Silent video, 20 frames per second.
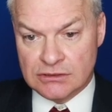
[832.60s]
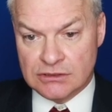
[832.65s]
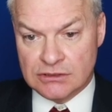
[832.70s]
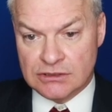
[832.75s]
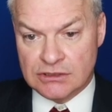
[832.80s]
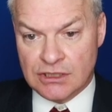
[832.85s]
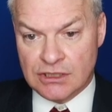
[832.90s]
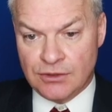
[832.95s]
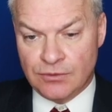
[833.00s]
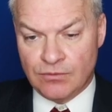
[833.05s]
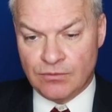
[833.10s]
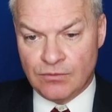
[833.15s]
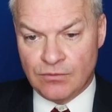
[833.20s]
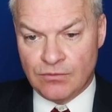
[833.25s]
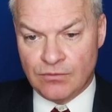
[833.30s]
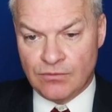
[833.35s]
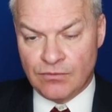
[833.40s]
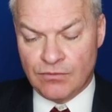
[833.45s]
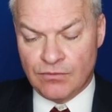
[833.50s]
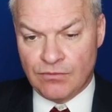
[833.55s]
So
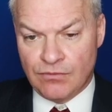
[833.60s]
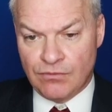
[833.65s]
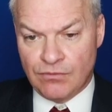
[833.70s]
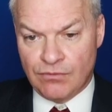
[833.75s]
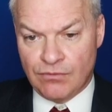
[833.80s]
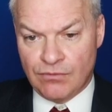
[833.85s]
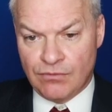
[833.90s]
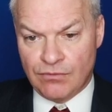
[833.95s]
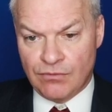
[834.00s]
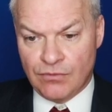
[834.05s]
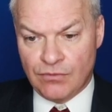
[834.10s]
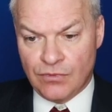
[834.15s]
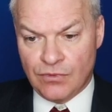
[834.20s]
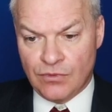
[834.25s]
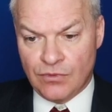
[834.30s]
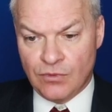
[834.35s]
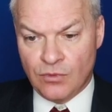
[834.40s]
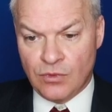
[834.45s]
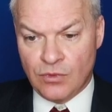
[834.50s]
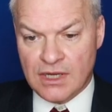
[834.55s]

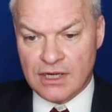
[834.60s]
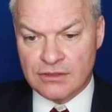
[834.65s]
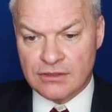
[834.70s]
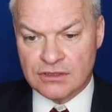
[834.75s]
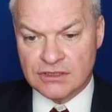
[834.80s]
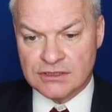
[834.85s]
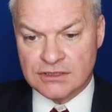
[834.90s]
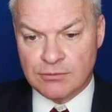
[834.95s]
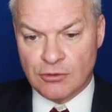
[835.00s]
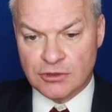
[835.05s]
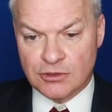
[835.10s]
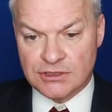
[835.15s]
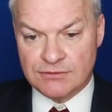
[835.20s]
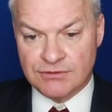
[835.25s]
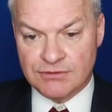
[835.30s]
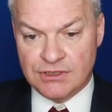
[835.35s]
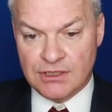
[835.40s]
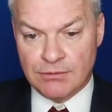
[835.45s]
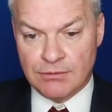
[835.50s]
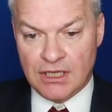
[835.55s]
where are the spots
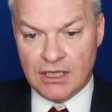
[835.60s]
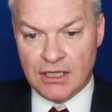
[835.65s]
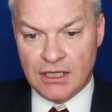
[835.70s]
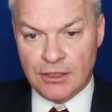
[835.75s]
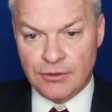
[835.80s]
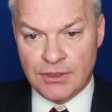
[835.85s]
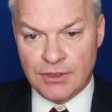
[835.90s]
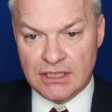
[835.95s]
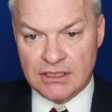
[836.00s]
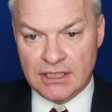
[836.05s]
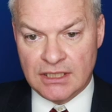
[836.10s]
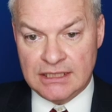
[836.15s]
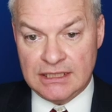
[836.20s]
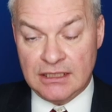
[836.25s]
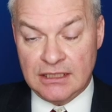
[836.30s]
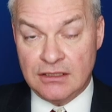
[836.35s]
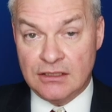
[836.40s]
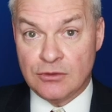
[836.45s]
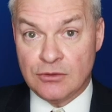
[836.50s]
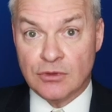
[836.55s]
for 00? And I
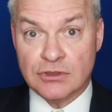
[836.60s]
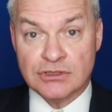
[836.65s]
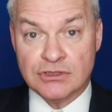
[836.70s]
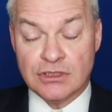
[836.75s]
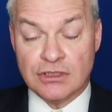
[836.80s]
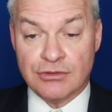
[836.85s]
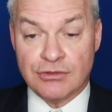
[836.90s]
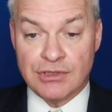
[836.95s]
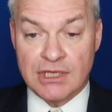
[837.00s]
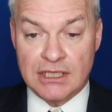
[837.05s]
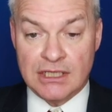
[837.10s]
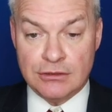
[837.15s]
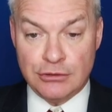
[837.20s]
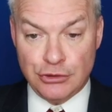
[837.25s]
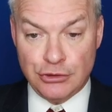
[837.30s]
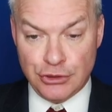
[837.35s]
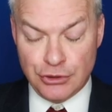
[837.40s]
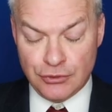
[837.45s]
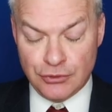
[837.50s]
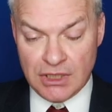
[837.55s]
either want to create
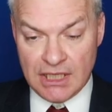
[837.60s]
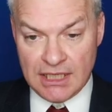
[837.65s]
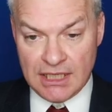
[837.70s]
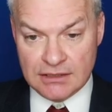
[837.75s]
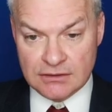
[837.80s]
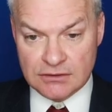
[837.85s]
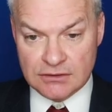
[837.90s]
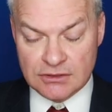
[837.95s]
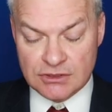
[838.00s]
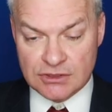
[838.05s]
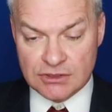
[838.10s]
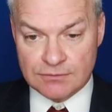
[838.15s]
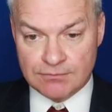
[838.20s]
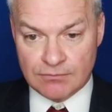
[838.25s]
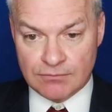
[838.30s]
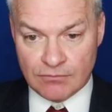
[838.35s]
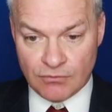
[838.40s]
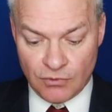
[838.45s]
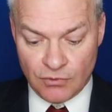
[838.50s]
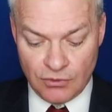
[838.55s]
new lanes
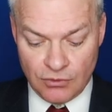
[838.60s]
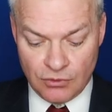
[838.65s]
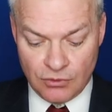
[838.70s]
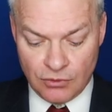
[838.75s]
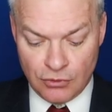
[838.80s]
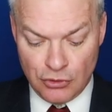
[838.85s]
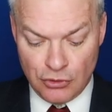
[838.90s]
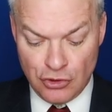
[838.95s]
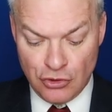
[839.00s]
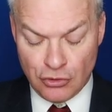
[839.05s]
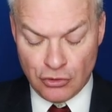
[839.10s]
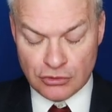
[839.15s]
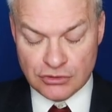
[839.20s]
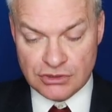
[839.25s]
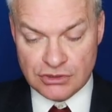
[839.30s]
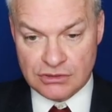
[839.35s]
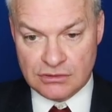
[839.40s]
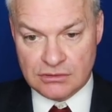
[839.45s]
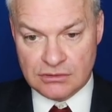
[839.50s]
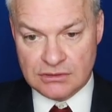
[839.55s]
or
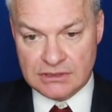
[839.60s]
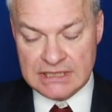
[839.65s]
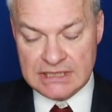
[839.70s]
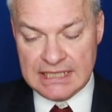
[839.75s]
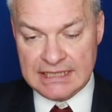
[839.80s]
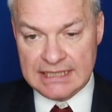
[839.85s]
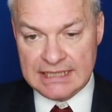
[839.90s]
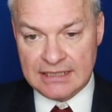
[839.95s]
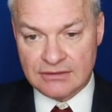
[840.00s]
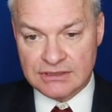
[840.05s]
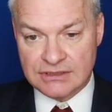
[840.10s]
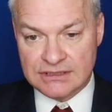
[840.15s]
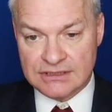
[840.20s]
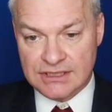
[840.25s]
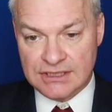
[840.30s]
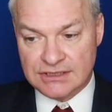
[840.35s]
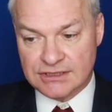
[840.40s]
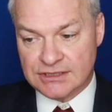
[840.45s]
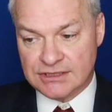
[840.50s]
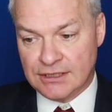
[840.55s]
not take out
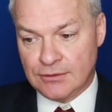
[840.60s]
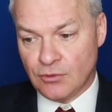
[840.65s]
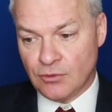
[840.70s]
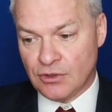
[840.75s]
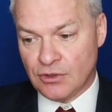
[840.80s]
existing